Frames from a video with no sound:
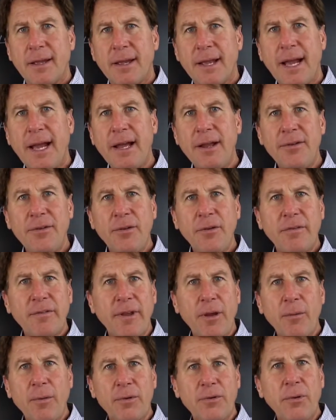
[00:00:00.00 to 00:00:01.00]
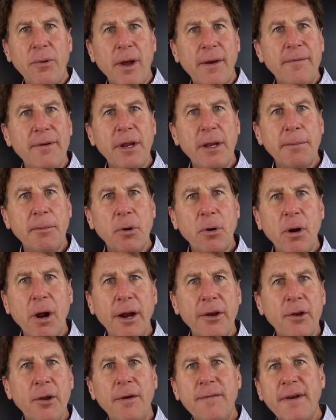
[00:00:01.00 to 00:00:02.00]
And you say, well, do you have an
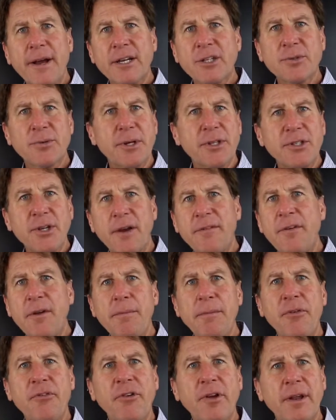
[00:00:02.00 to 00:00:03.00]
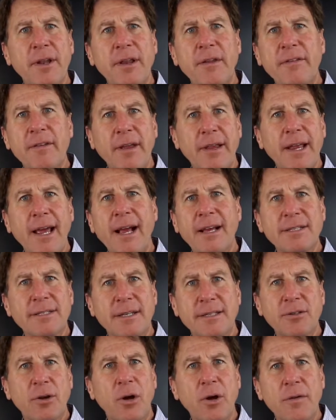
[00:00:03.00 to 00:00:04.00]
MRI? Do you have x-rays? Do you have imaging? And they say, yes,
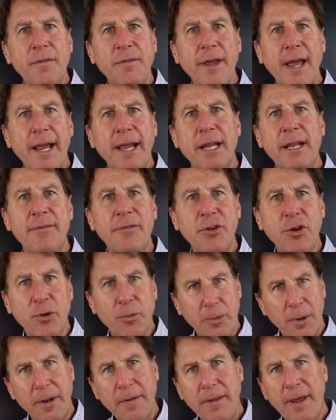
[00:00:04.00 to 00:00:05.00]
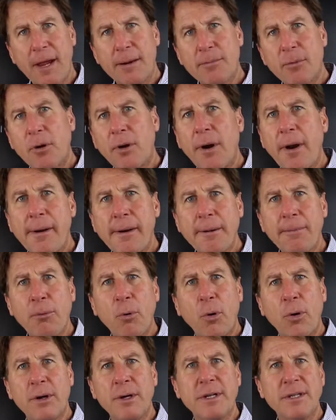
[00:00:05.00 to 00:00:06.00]
it's all negative. And you read the MRI
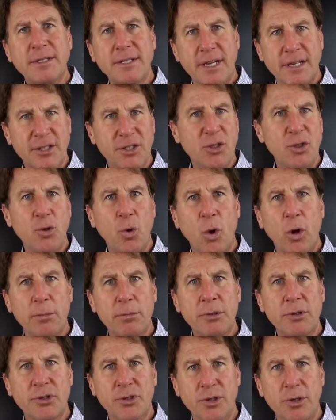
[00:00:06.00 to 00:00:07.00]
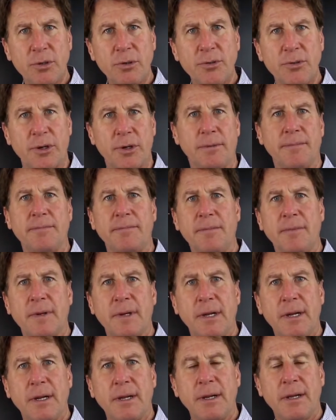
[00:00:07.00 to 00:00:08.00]
report and it says normal shoulder.
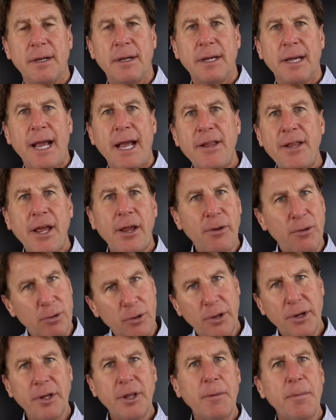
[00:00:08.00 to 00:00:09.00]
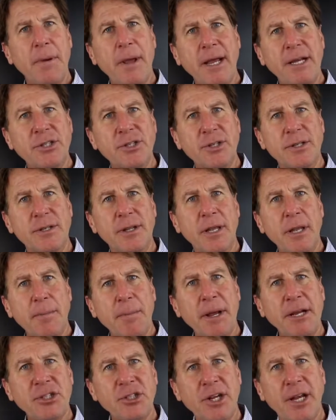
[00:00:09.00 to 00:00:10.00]
And yet you look at the patient and the
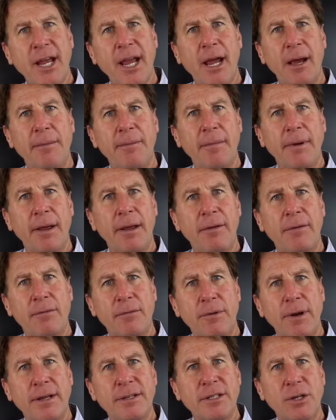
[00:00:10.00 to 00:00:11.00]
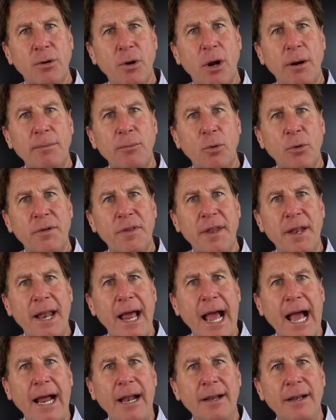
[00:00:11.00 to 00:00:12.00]
patient can't raise their arm more than
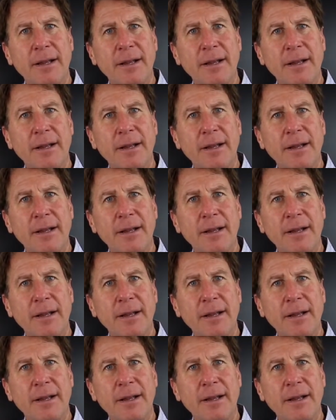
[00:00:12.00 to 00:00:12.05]
that.